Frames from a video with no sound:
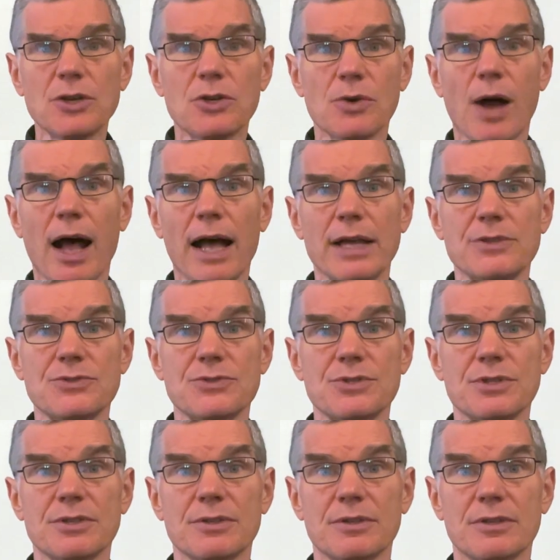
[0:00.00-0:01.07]

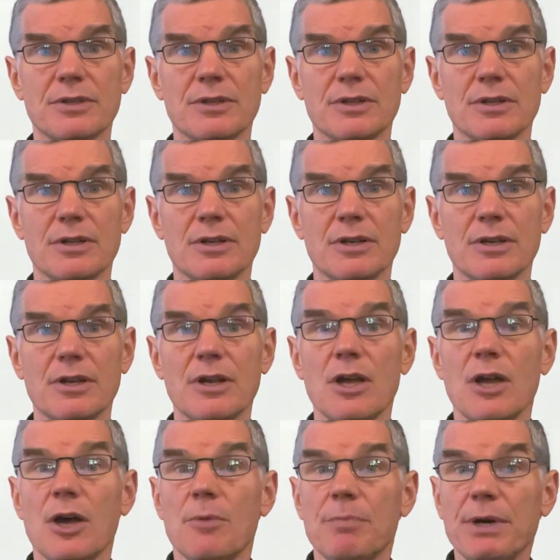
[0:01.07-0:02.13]
Christ.
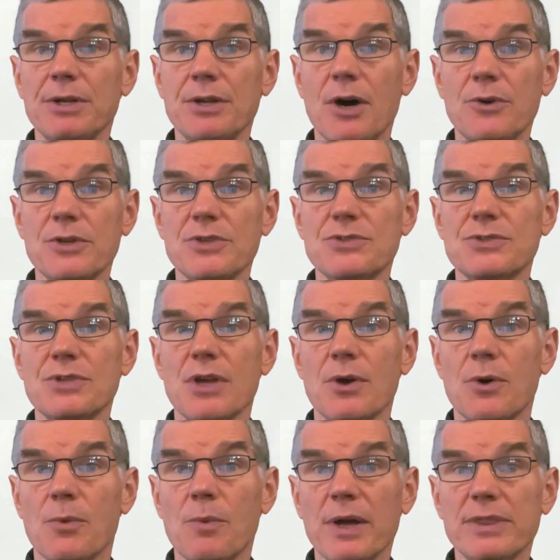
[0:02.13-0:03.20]
But
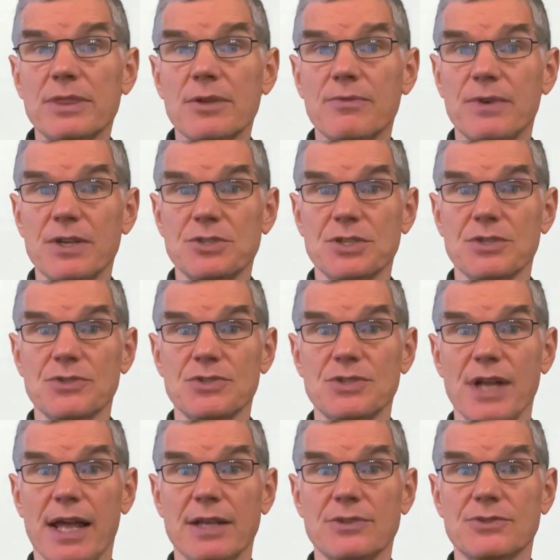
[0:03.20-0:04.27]
notice what the vision
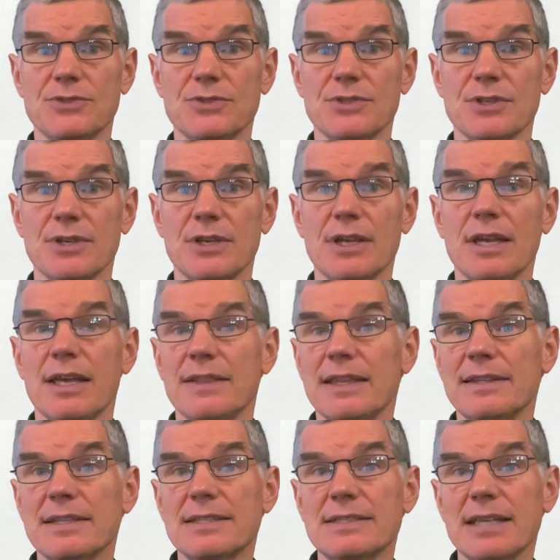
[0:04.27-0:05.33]
states,
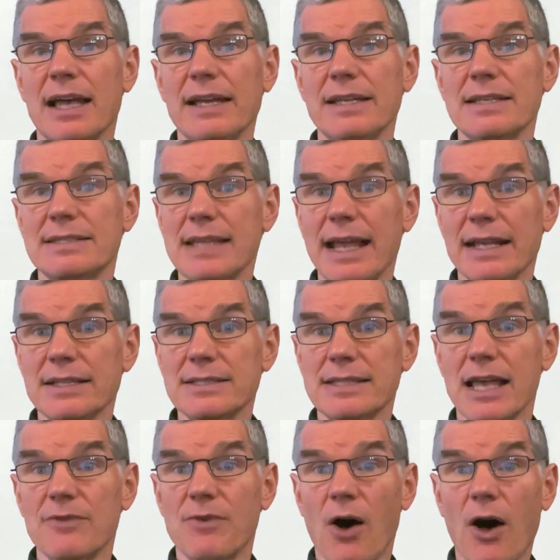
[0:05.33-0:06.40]
that the saints
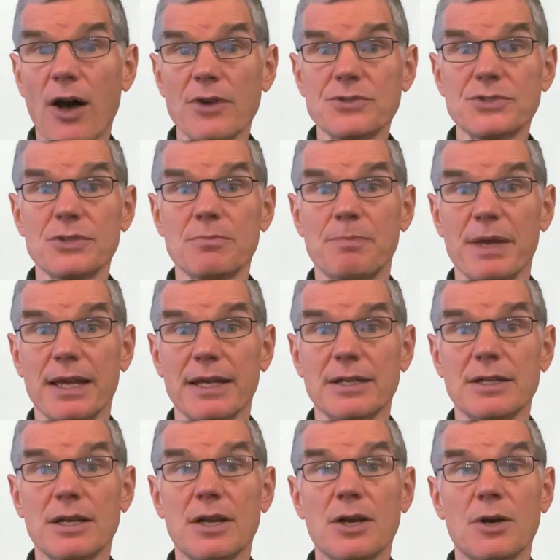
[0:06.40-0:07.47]
have also
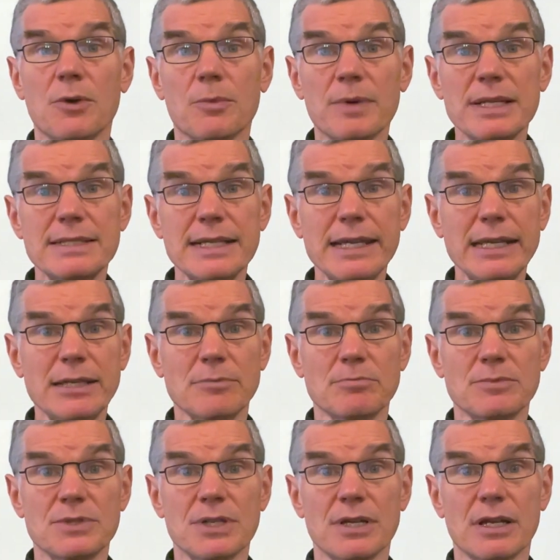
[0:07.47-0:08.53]
been
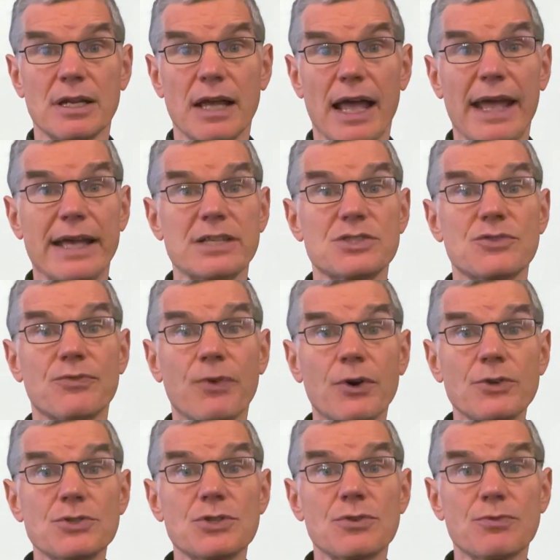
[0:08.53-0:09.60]
redeemed as
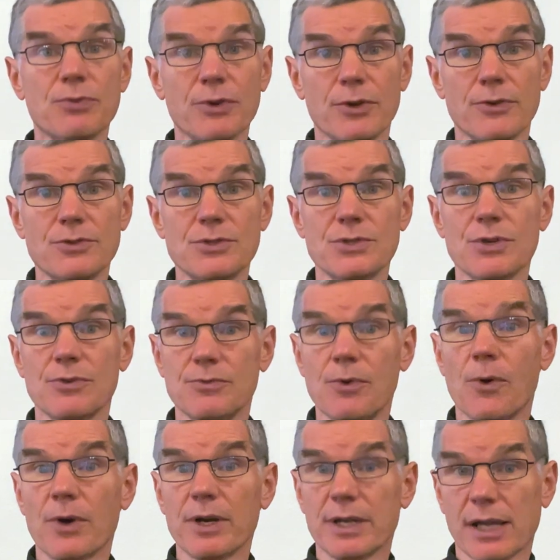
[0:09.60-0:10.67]
first fruits
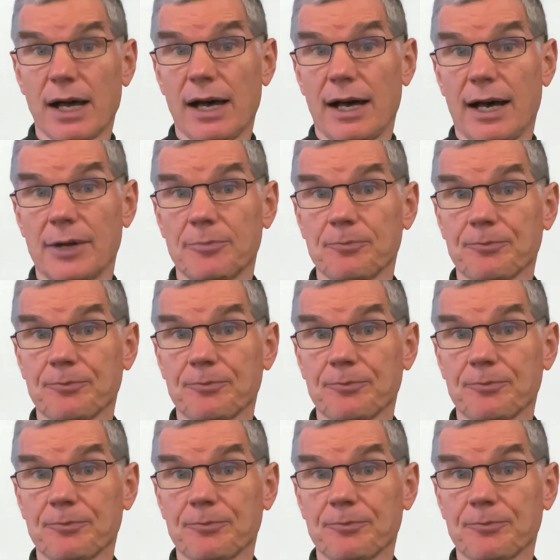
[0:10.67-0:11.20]
for God.